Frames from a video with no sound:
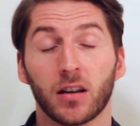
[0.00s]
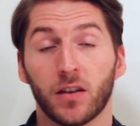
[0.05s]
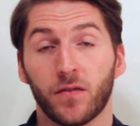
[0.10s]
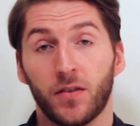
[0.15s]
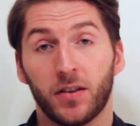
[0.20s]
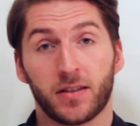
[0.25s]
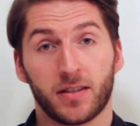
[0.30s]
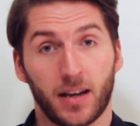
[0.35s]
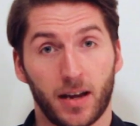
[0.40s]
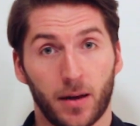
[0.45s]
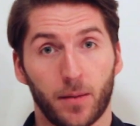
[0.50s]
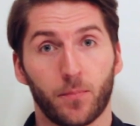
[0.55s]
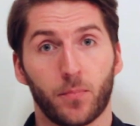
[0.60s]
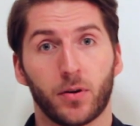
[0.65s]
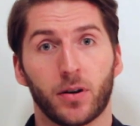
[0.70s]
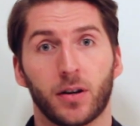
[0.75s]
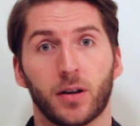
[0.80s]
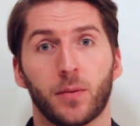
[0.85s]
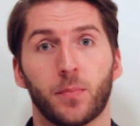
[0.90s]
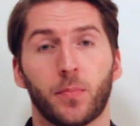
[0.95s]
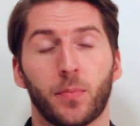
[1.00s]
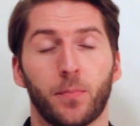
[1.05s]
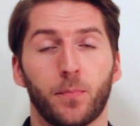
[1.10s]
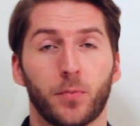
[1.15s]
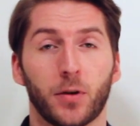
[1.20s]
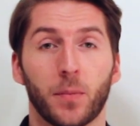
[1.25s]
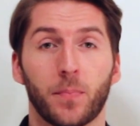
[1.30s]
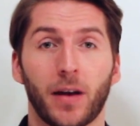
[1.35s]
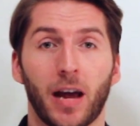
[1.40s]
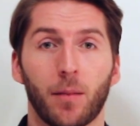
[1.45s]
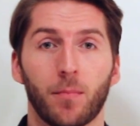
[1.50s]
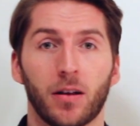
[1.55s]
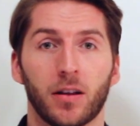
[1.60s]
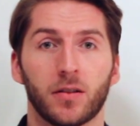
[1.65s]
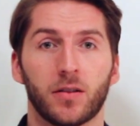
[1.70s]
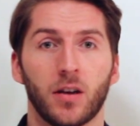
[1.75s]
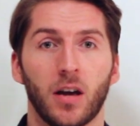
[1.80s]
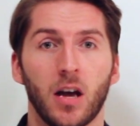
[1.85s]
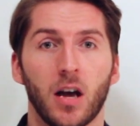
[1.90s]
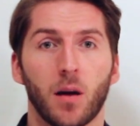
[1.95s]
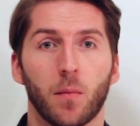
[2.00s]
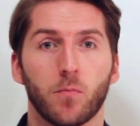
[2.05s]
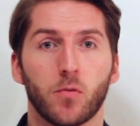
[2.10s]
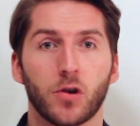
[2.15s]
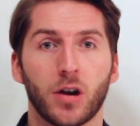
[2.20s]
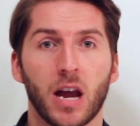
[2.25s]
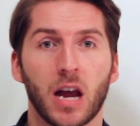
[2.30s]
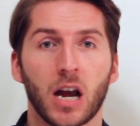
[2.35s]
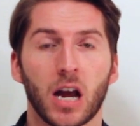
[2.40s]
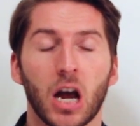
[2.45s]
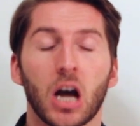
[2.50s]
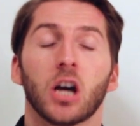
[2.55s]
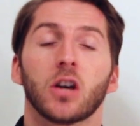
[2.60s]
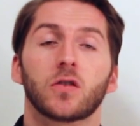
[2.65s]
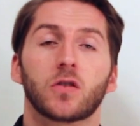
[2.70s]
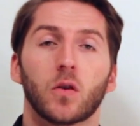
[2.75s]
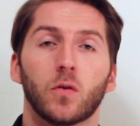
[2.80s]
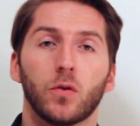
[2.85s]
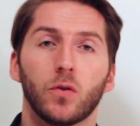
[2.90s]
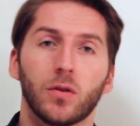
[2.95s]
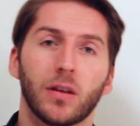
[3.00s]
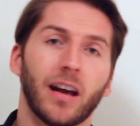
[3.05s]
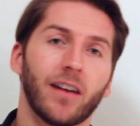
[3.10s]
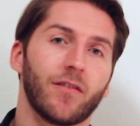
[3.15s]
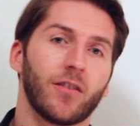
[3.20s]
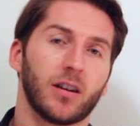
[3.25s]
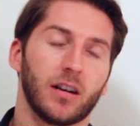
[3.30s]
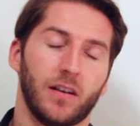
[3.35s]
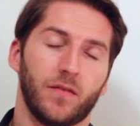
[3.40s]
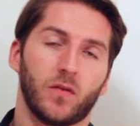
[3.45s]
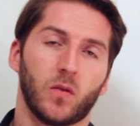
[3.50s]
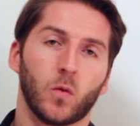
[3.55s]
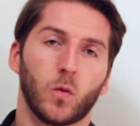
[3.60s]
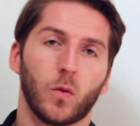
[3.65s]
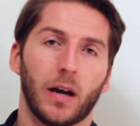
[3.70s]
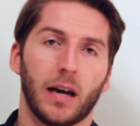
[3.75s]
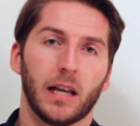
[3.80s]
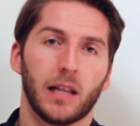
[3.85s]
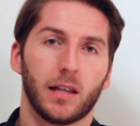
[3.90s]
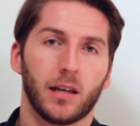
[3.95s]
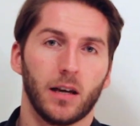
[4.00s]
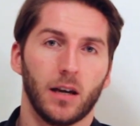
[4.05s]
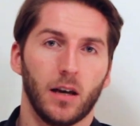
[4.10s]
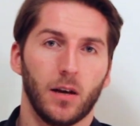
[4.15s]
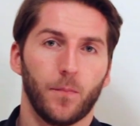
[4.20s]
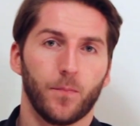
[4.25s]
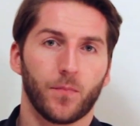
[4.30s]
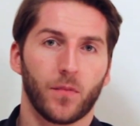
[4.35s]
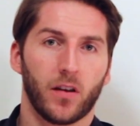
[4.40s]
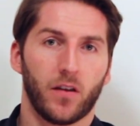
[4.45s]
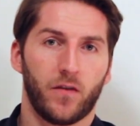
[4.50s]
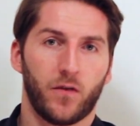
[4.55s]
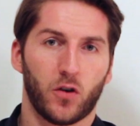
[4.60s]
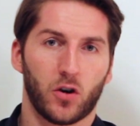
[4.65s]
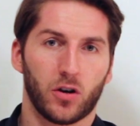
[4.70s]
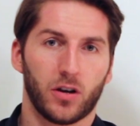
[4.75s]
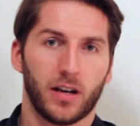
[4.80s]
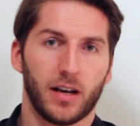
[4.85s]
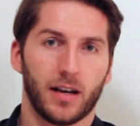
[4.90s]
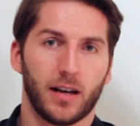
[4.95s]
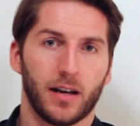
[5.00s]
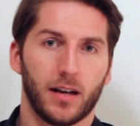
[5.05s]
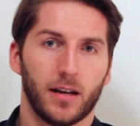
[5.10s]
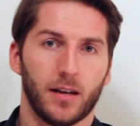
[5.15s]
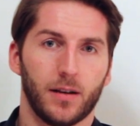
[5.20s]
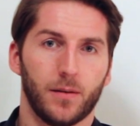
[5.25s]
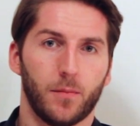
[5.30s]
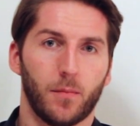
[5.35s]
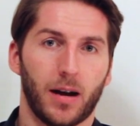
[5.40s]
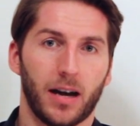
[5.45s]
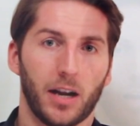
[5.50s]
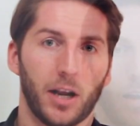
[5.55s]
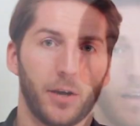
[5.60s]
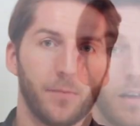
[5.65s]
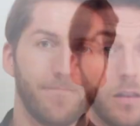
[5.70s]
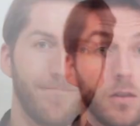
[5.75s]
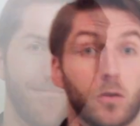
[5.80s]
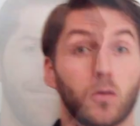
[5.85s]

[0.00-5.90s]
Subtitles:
if it's a prepayment booking, so you never have to wait for the money.